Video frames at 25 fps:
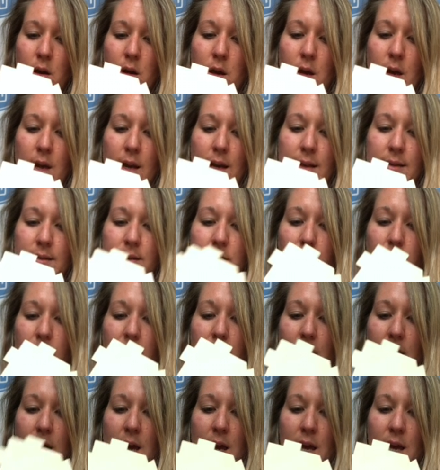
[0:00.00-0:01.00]
And it's
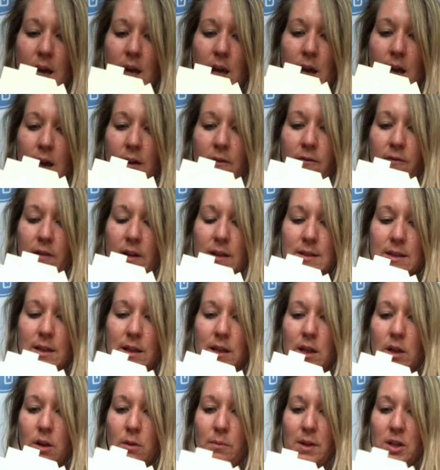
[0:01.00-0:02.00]
okay if it's a
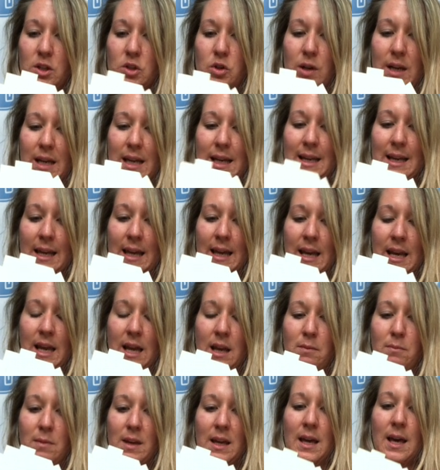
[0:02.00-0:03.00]
little bit tricky to get
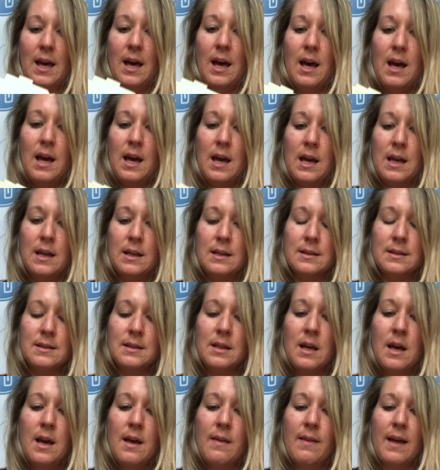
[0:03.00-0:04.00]
in, because
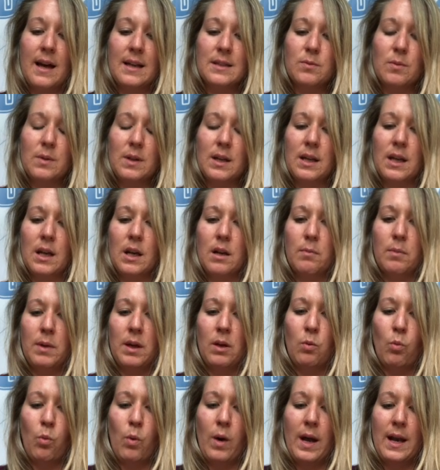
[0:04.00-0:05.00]
that's what's going to be
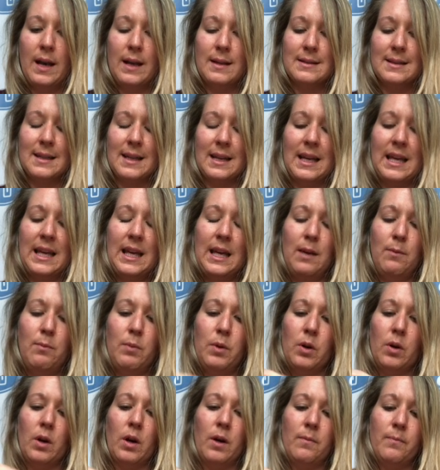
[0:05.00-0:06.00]
what is going to keep
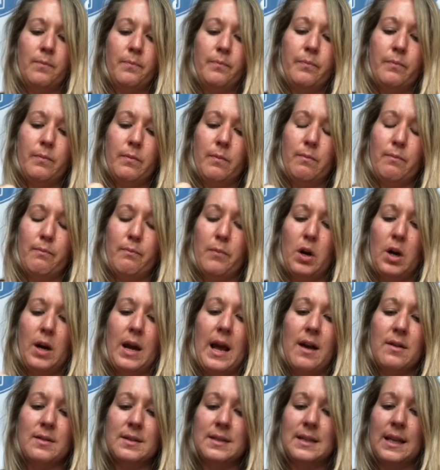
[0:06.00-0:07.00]
your
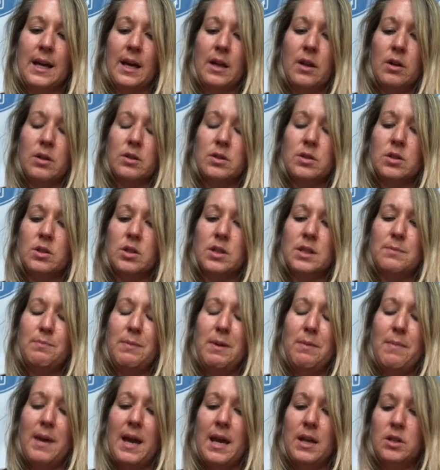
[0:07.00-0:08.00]
birdhouse together. So just be
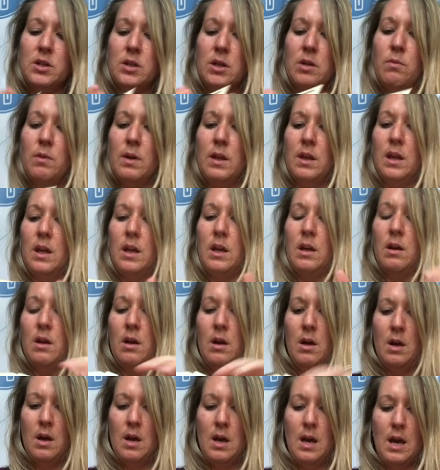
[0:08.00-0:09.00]
patient with it
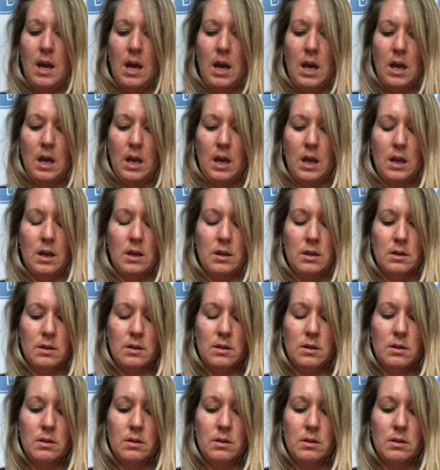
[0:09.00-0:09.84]
and